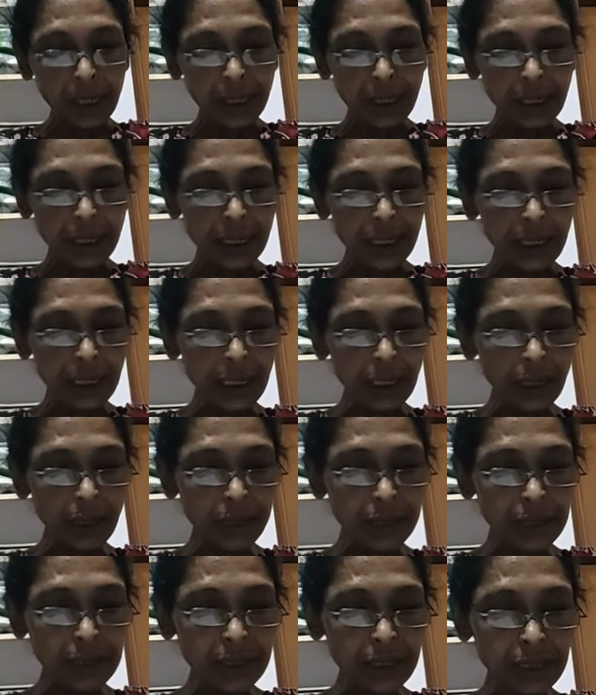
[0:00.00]
The girl
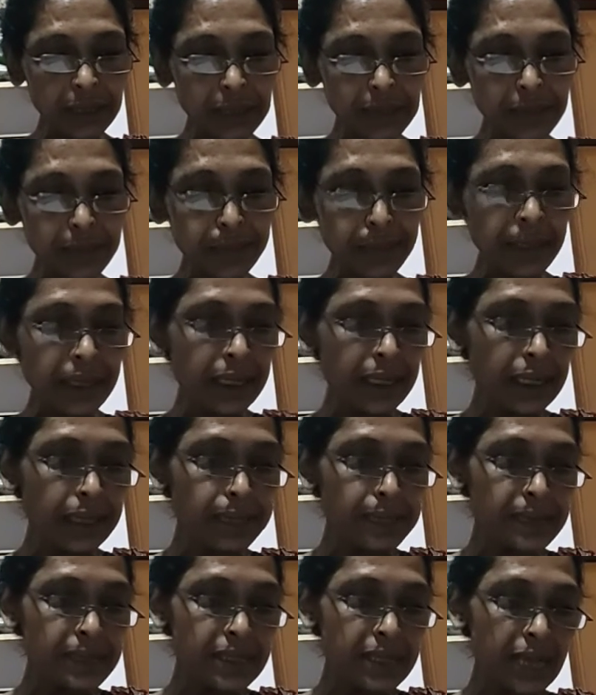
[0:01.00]
overcomes many
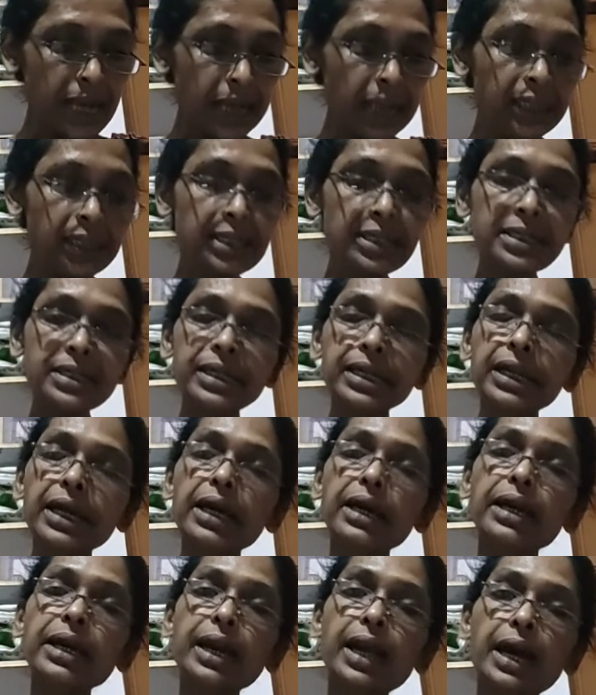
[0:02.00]
obstacles in
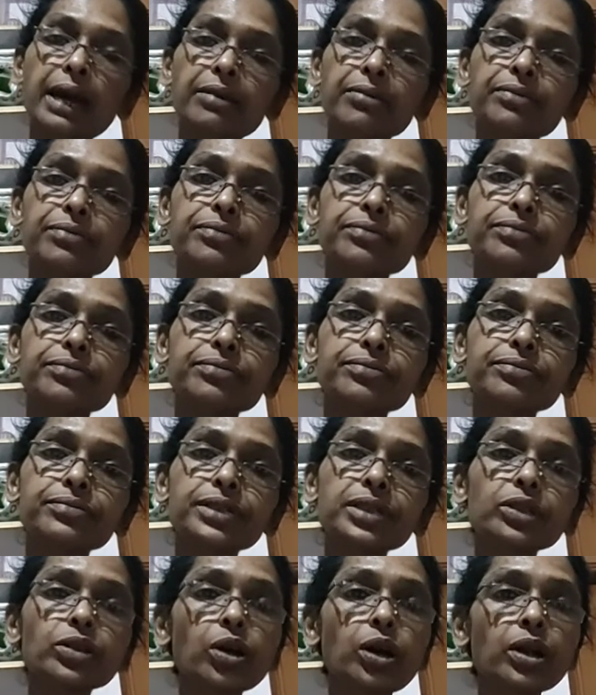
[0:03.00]
her life.
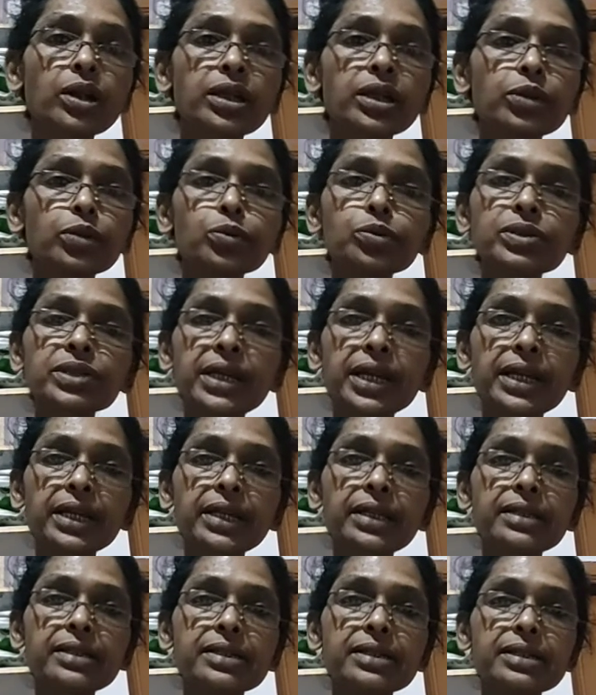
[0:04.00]
These are the two
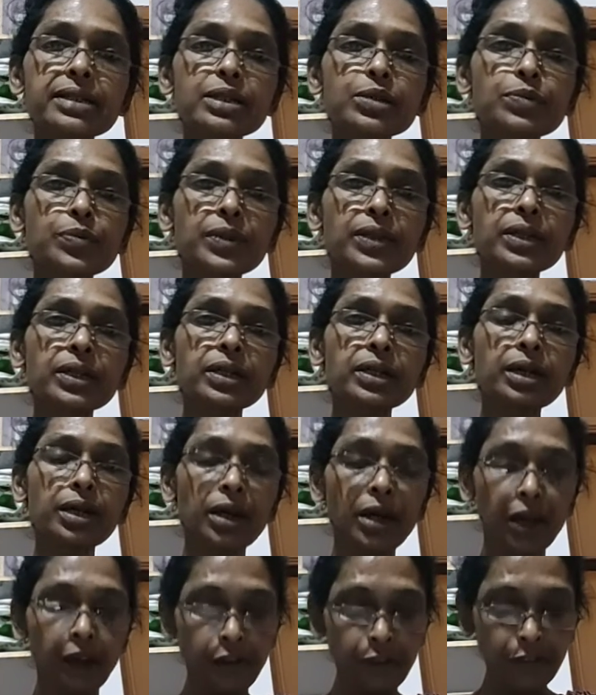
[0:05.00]
sentences with a
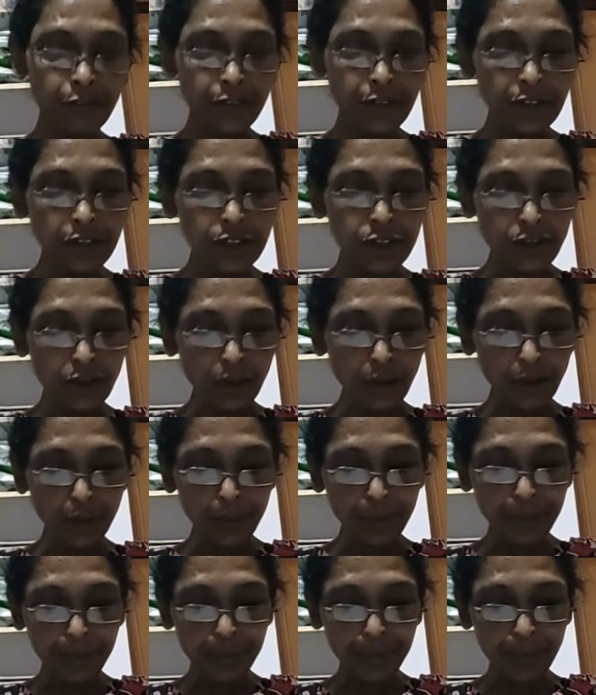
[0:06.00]
full
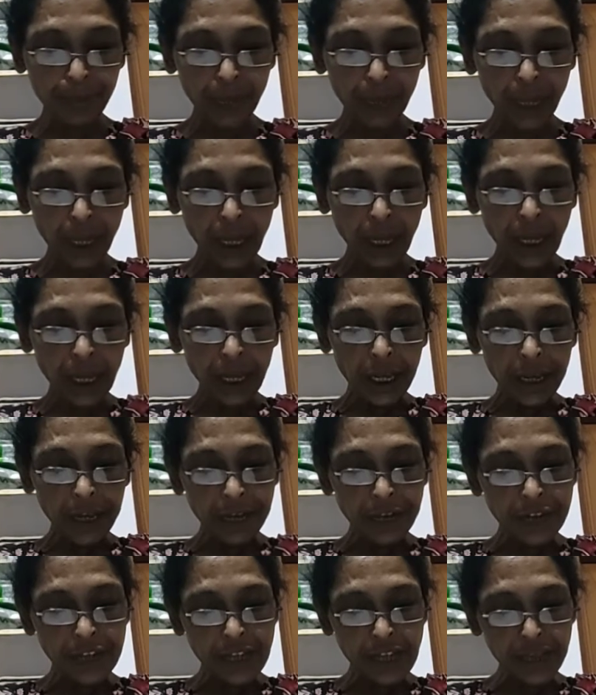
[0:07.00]
stop. If
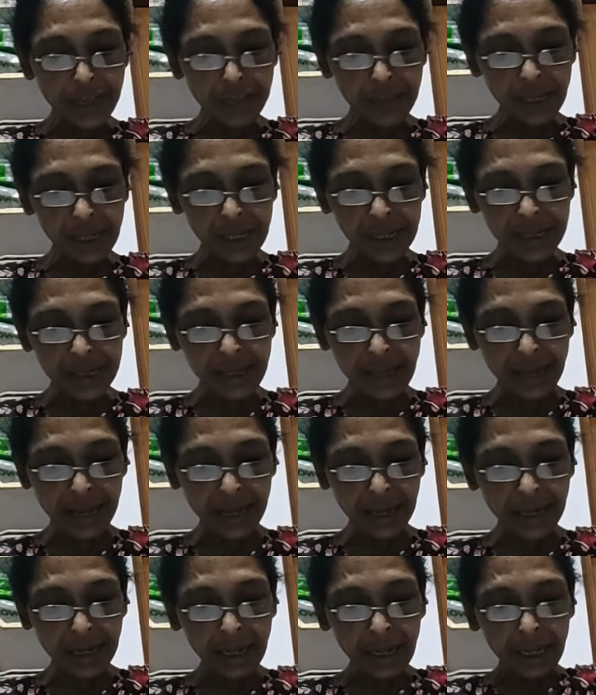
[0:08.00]
same thing
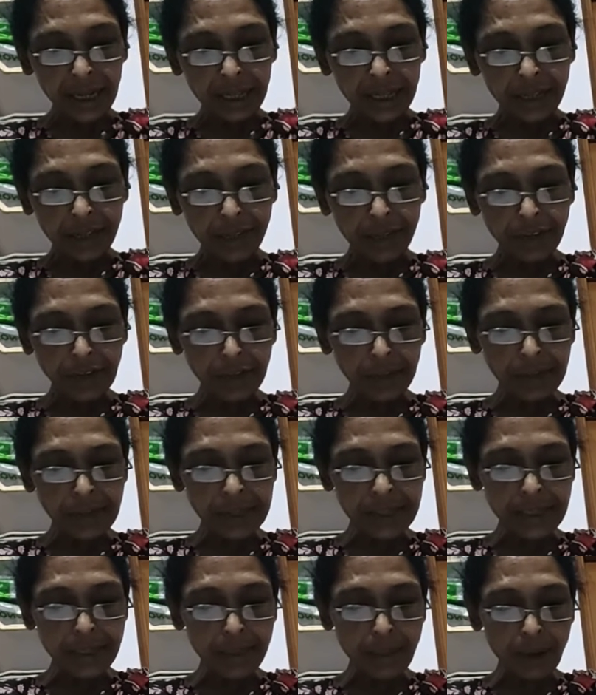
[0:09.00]
said, the film
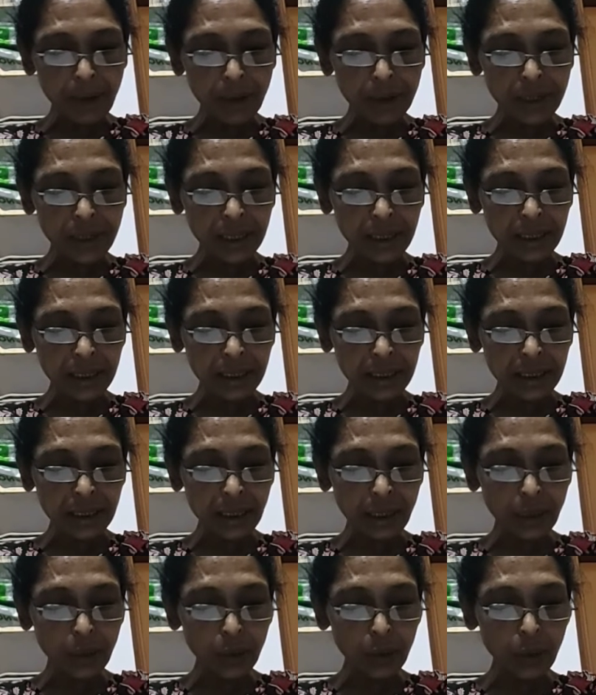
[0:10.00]
is about a
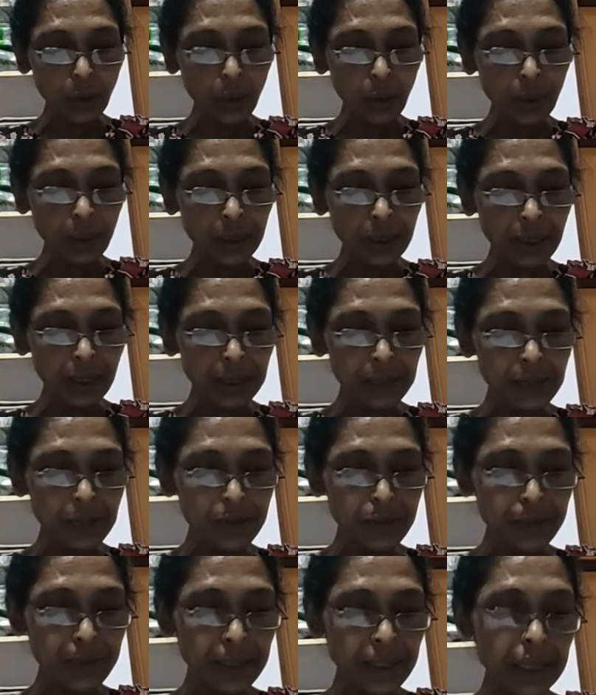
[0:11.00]
girl who
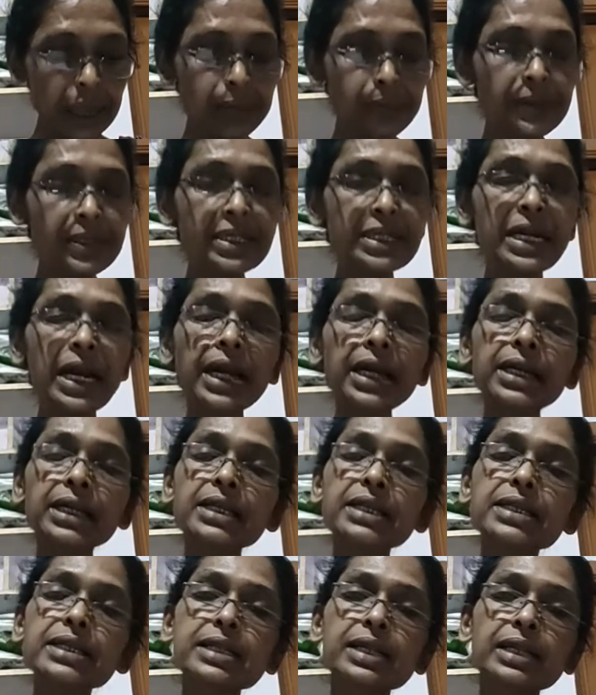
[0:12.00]
overcomes many
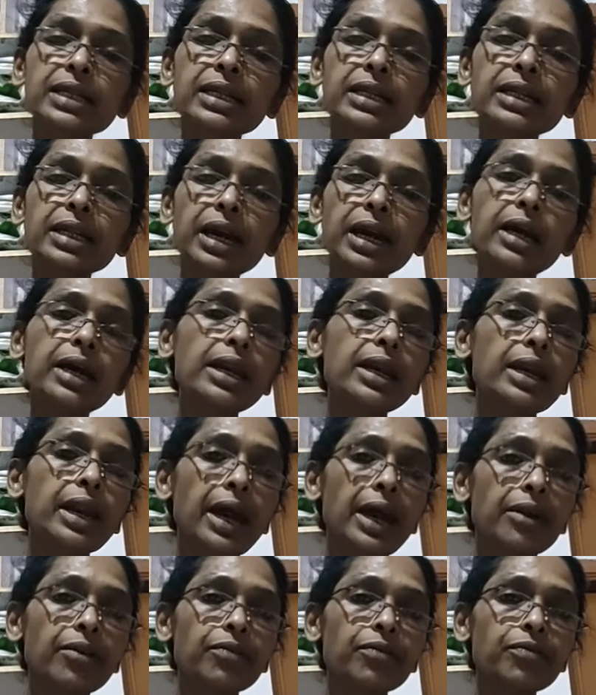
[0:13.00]
obstacles in her
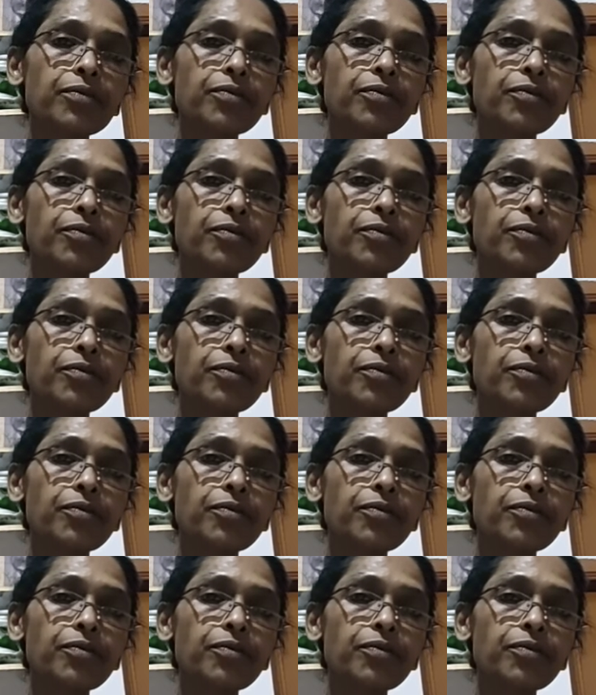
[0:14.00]
life.